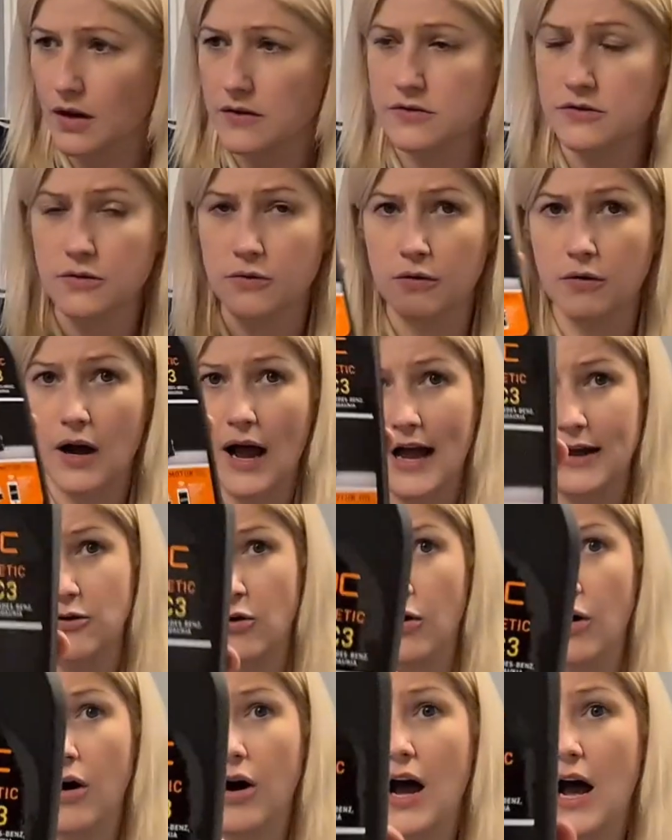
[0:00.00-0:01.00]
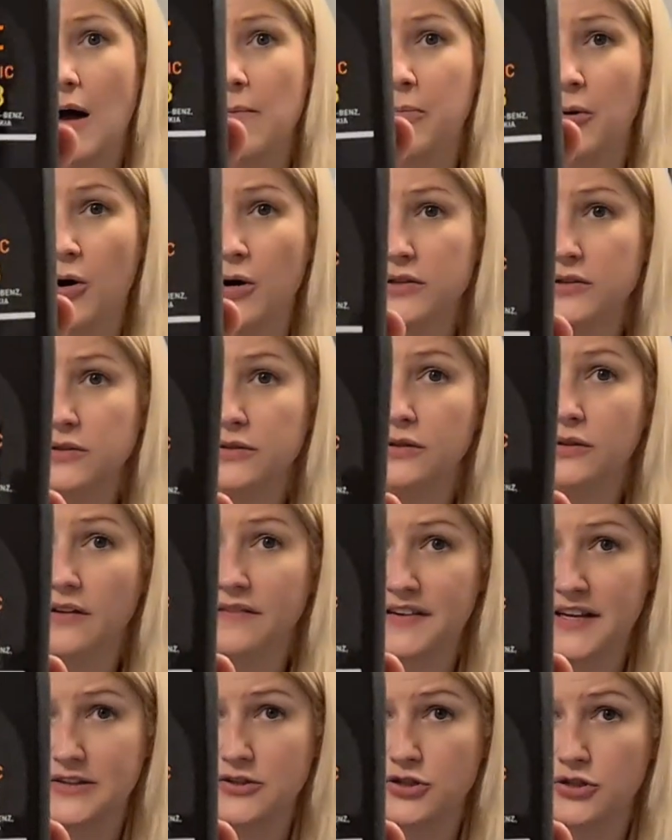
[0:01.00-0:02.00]
So I got a bottle
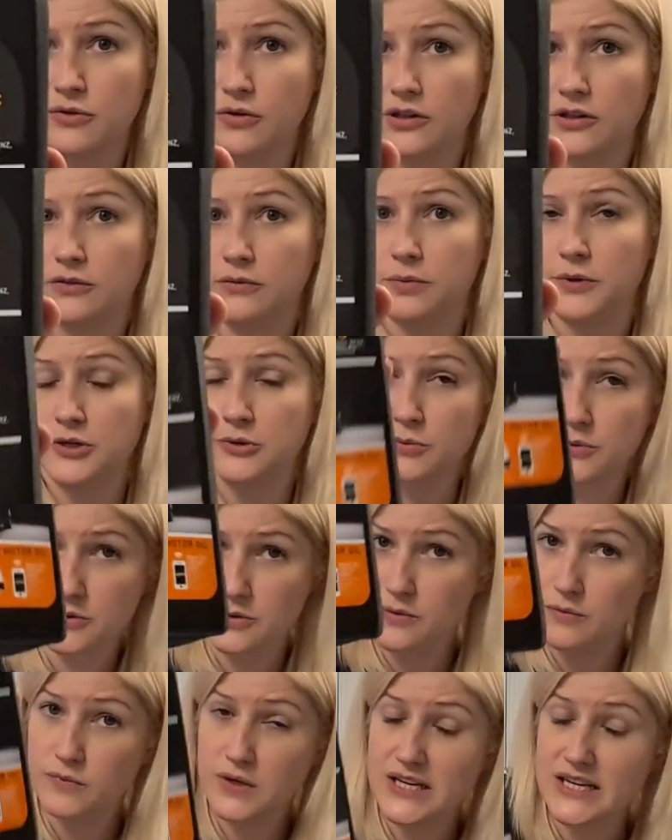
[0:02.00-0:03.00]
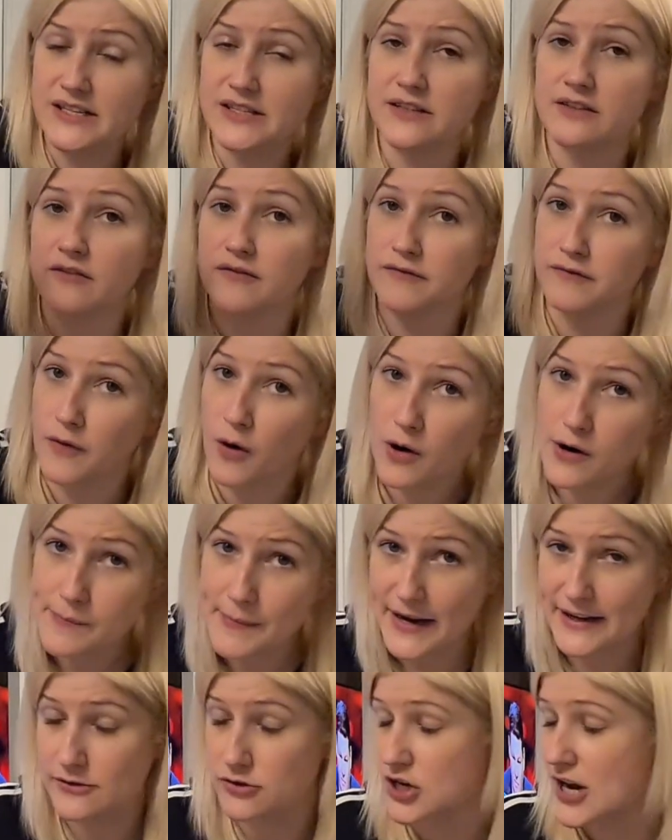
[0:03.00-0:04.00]
of engine oil, which was the reason for
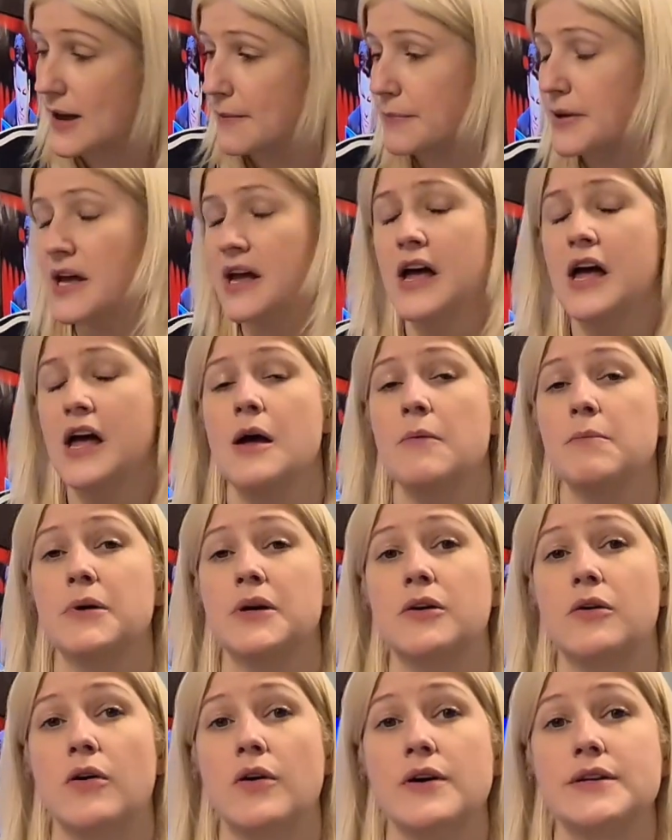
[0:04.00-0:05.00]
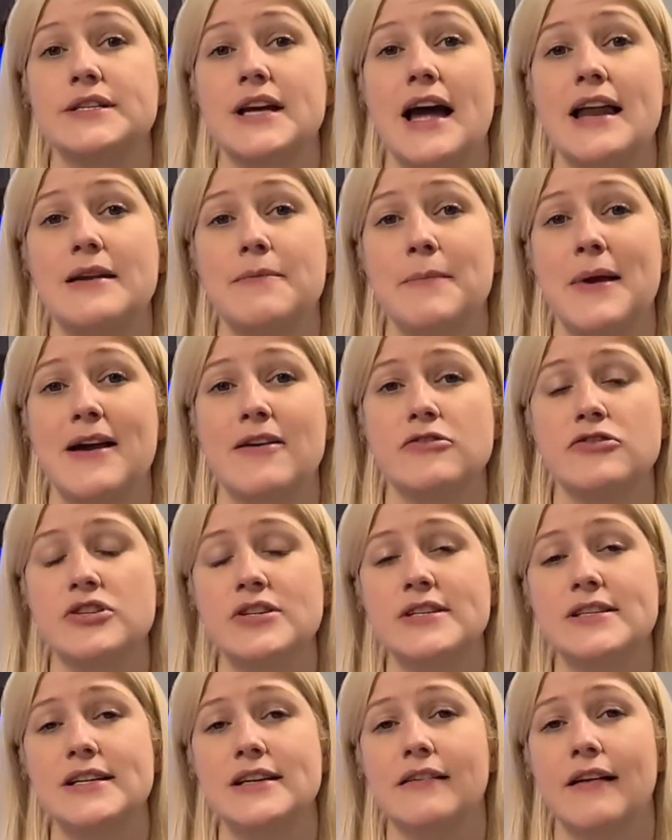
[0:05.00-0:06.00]
my trip because an
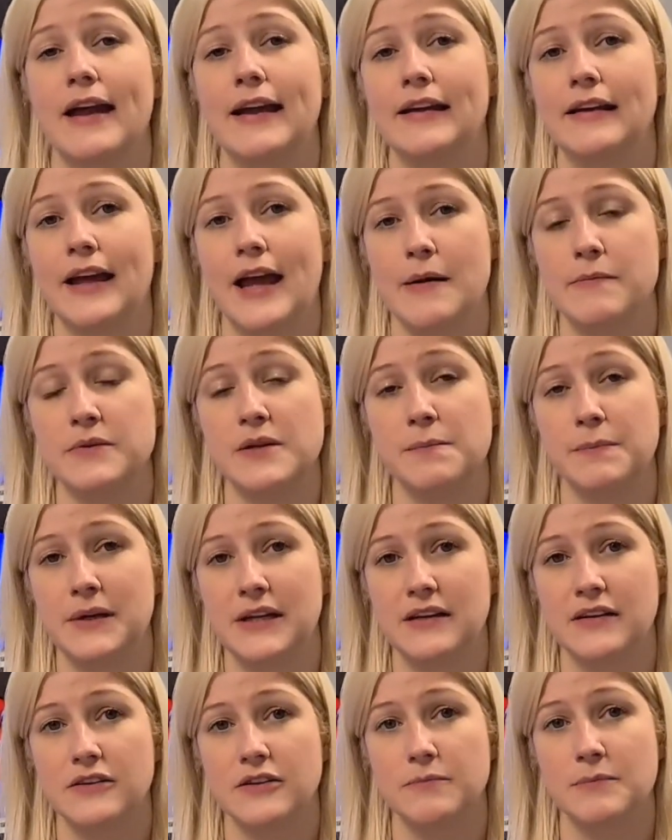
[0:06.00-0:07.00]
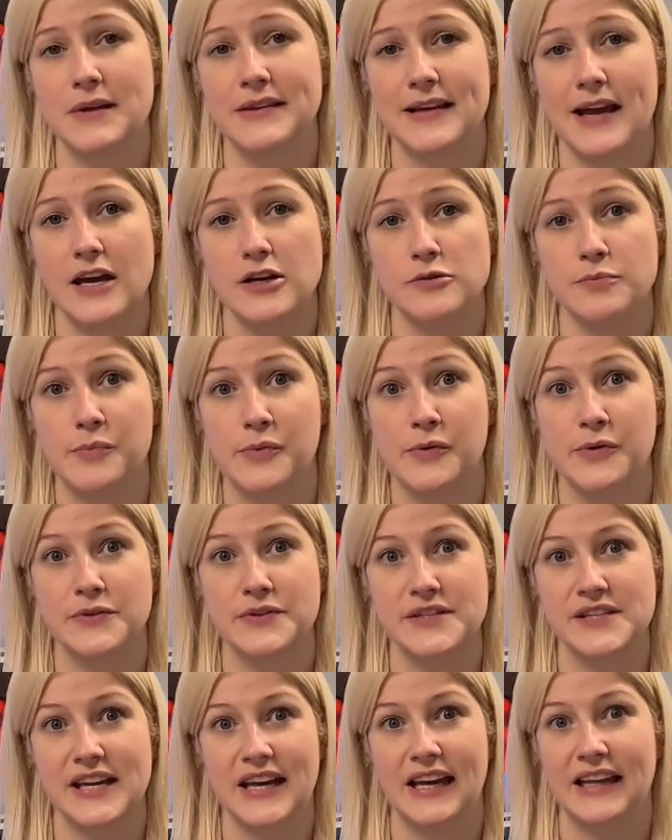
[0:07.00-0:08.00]
emergency light kept appearing on my
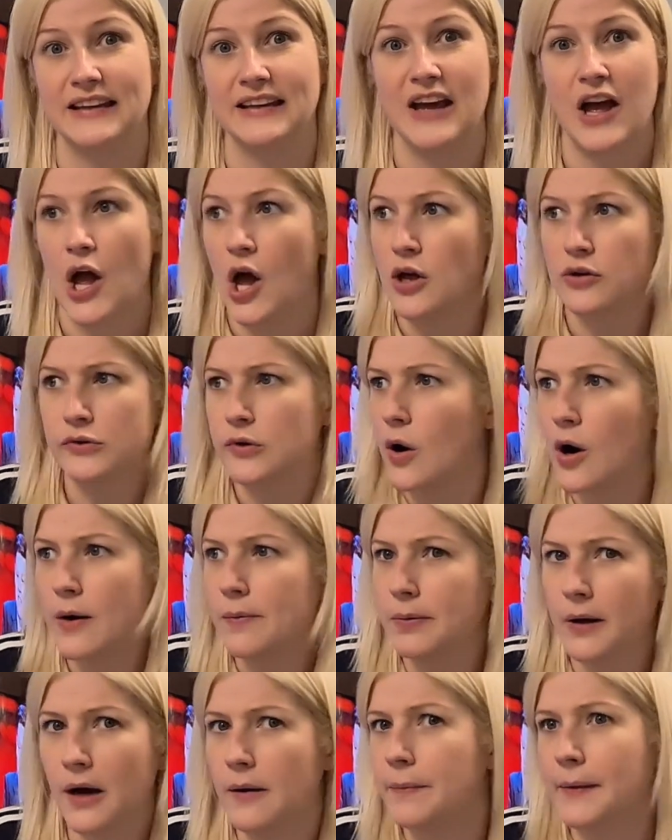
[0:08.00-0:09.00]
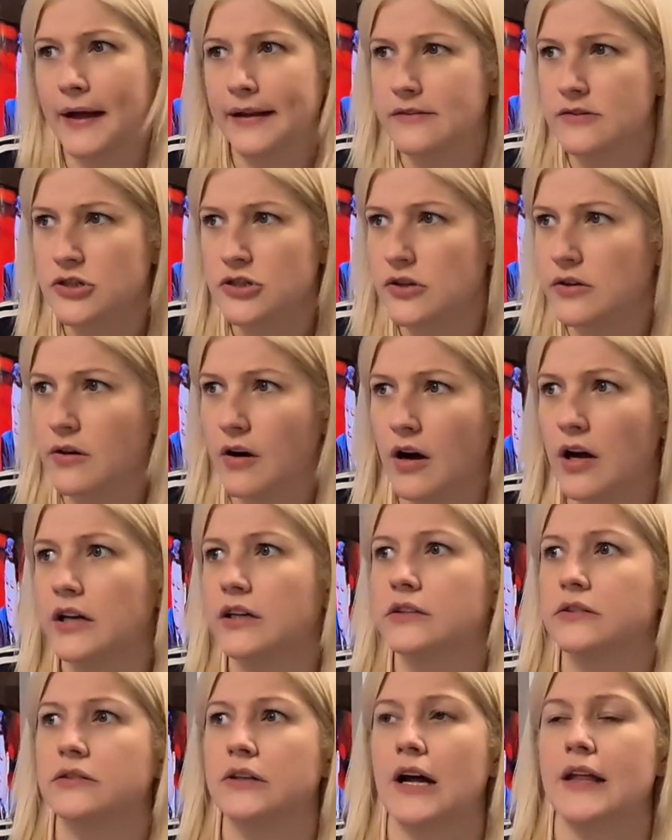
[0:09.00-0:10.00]
dashboard saying Top up engine
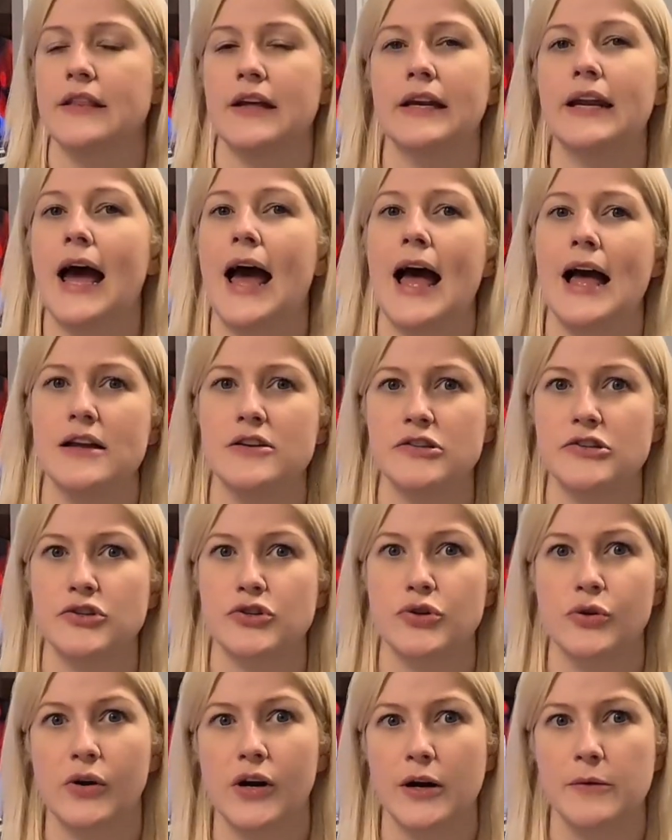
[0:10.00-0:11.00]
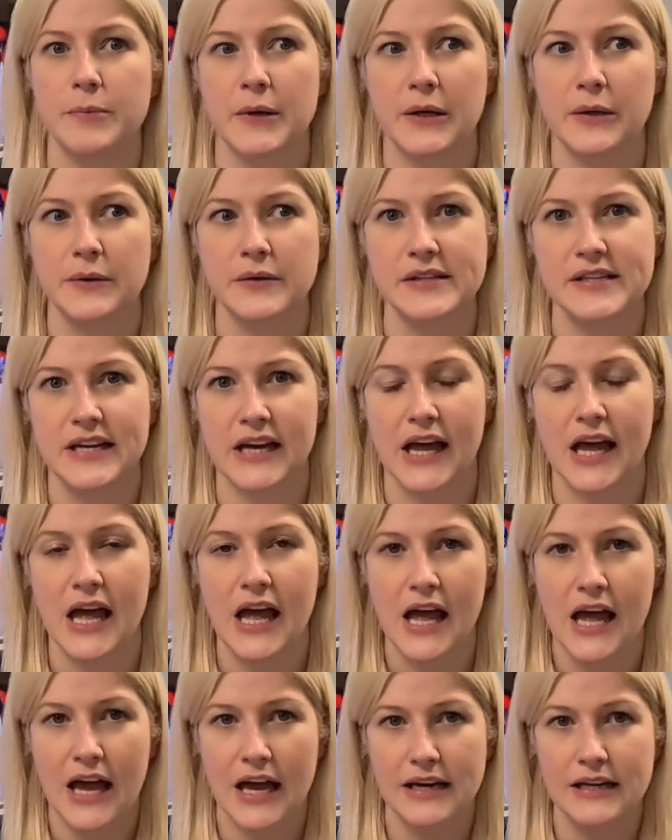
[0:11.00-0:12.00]
oil. And then I asked Stuart about it
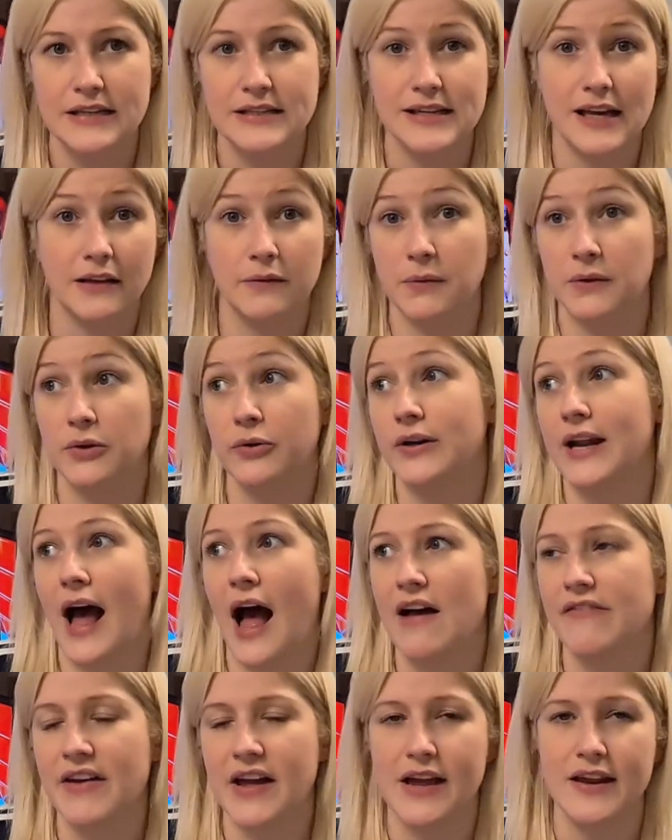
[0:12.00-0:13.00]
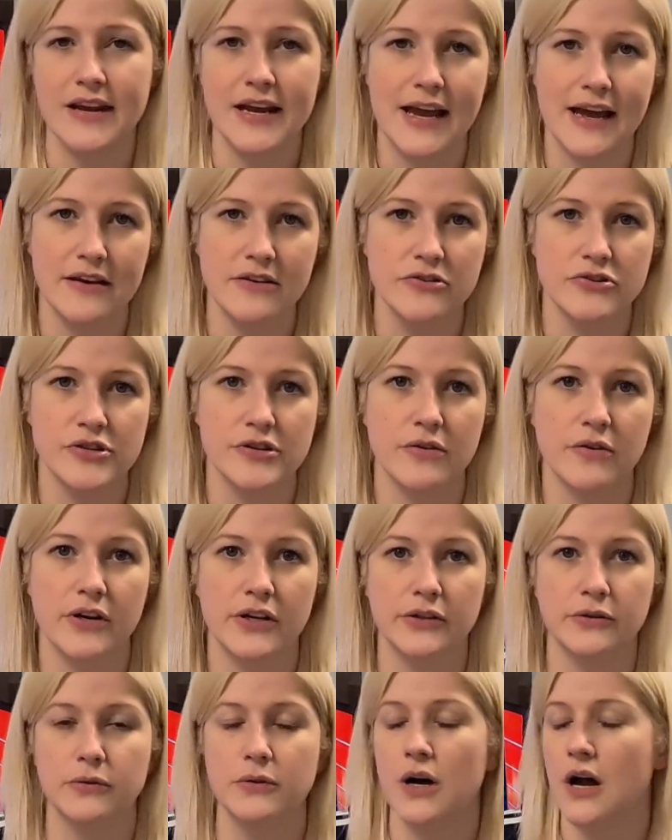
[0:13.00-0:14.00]
and he said, we don't have any engine
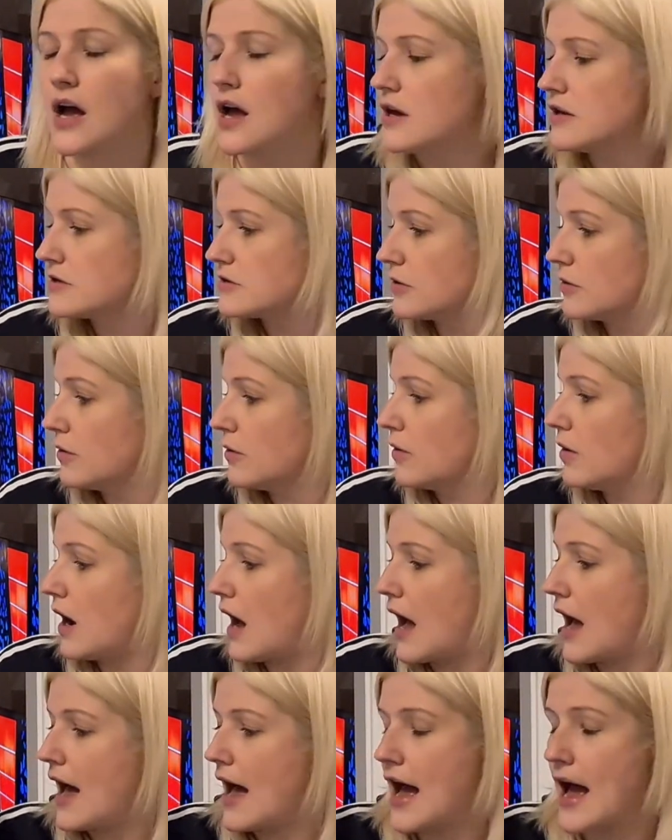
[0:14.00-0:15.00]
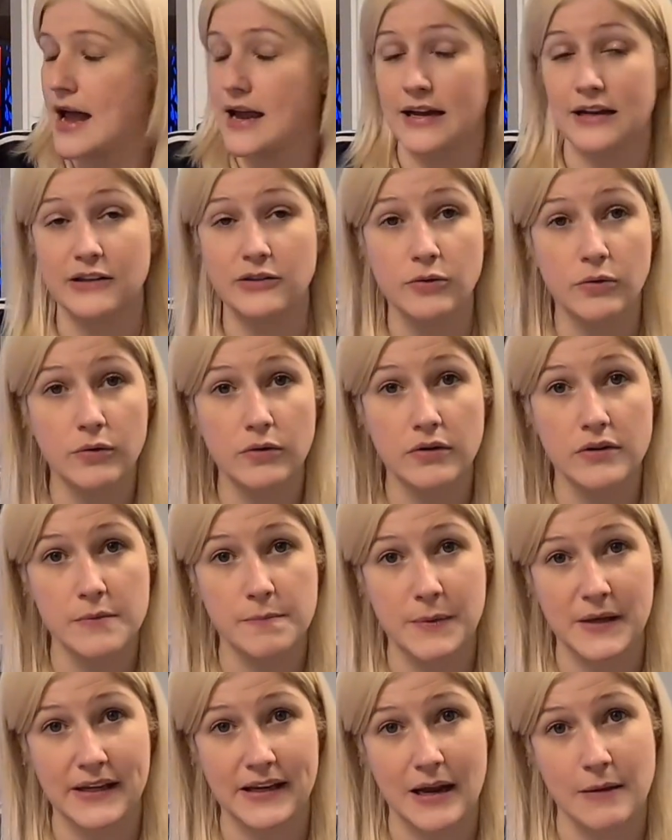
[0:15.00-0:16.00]
oil. So I know
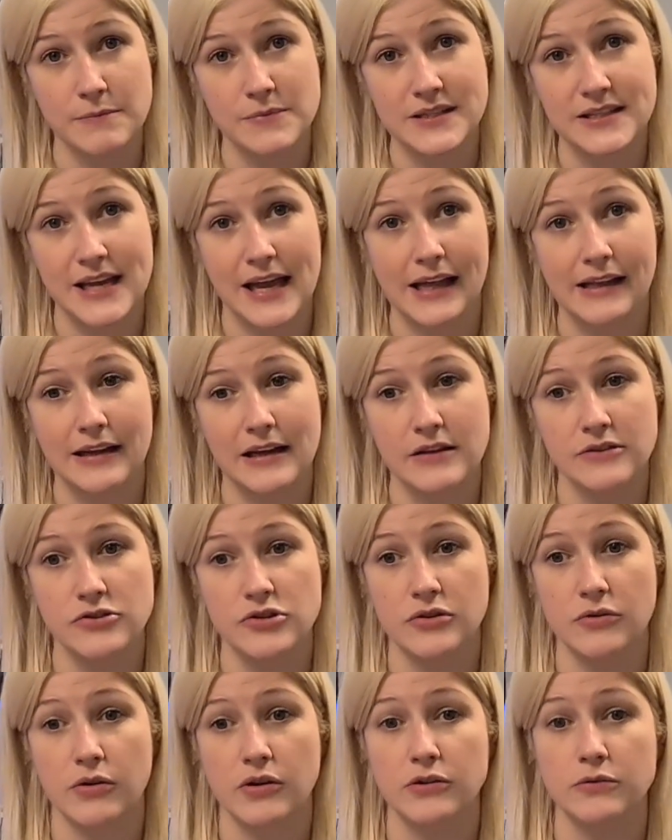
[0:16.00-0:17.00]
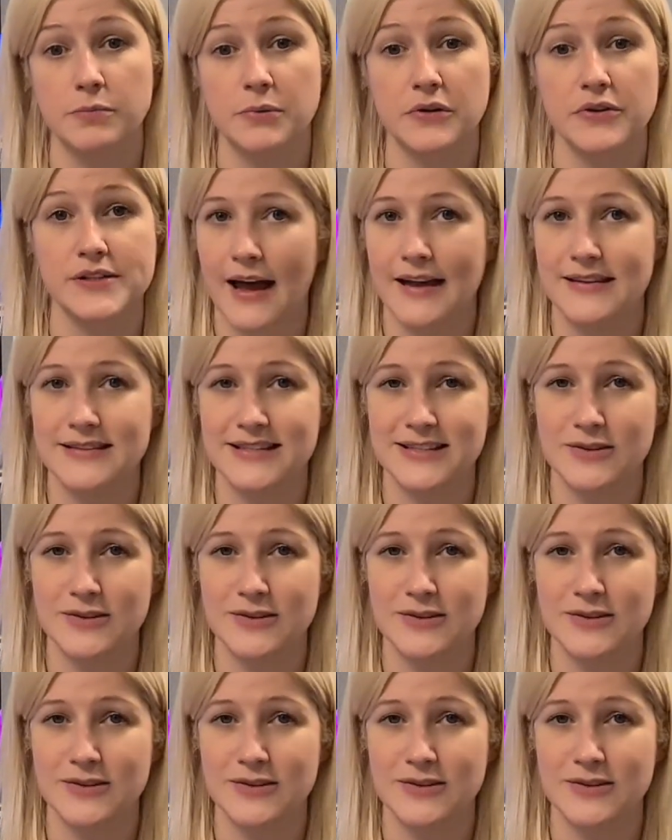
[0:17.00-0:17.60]
that B&M sell engine oil because I'd